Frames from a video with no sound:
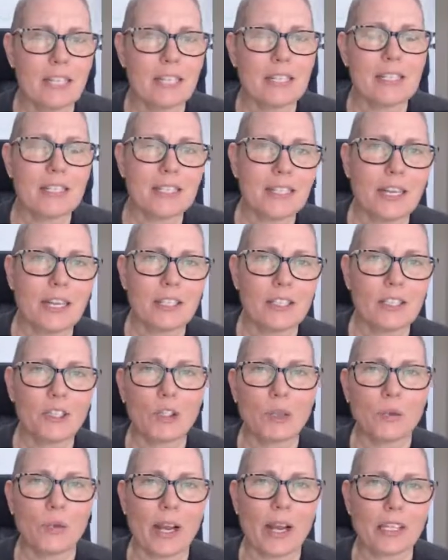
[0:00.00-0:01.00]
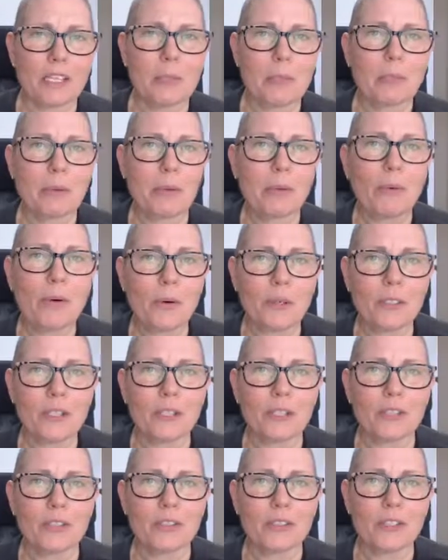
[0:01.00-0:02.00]
to sell is directly
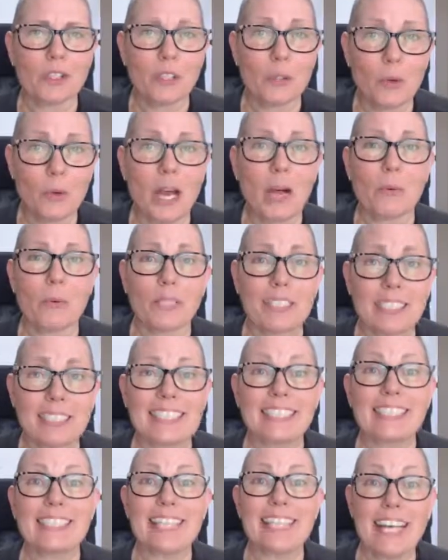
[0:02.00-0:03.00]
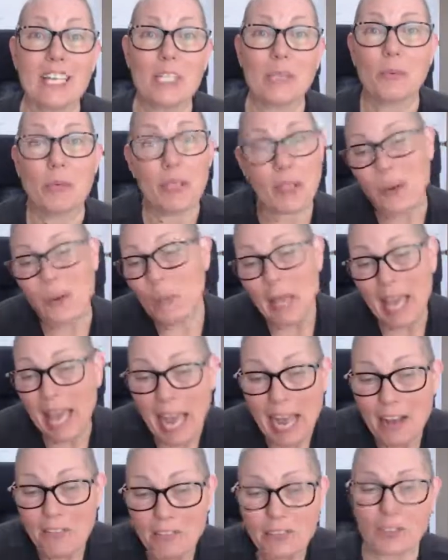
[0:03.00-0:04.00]
proportional to our success, we know we
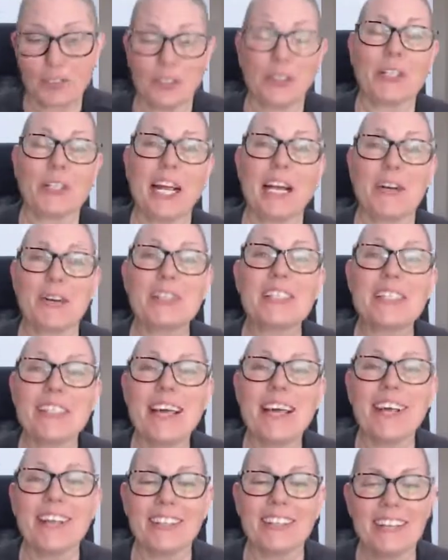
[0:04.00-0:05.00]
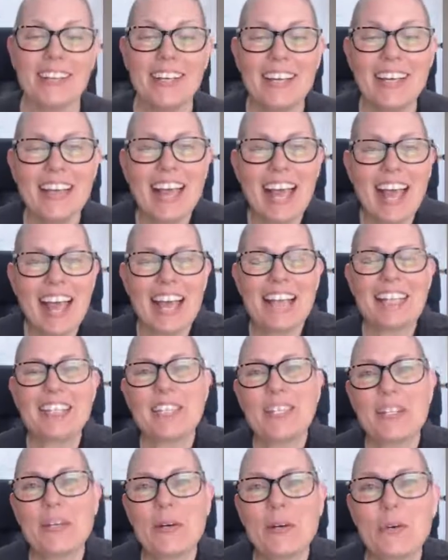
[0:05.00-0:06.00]
have to learn how to sell.
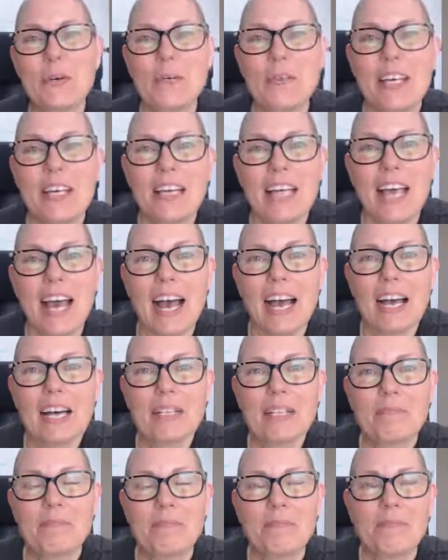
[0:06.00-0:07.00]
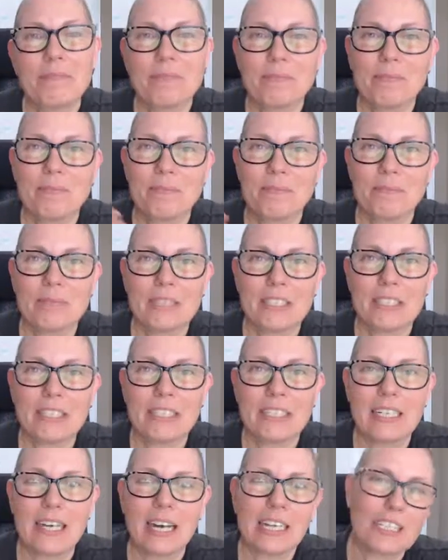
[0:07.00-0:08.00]
And so um,
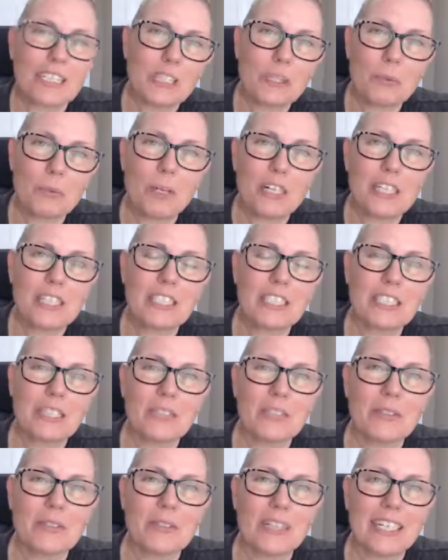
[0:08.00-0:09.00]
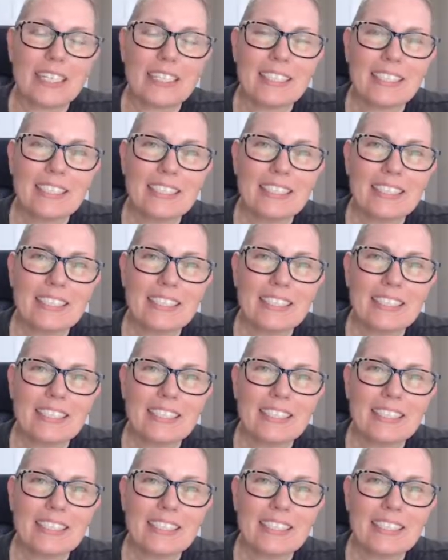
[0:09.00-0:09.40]
I just wanted to, uh,